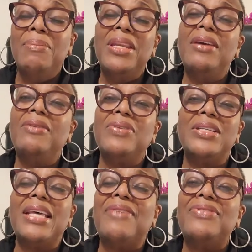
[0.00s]
Many of
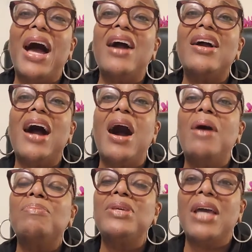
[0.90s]
us have not
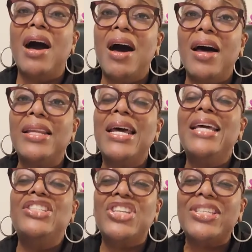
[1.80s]
gone beyond
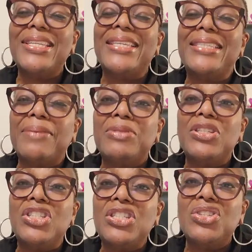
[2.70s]
just
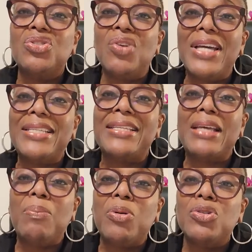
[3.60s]
accepting Jesus Christ
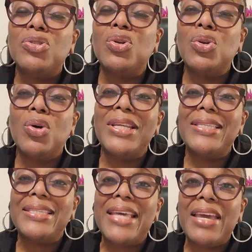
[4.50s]
as our personal Lord
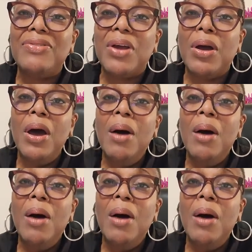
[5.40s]
and Savior,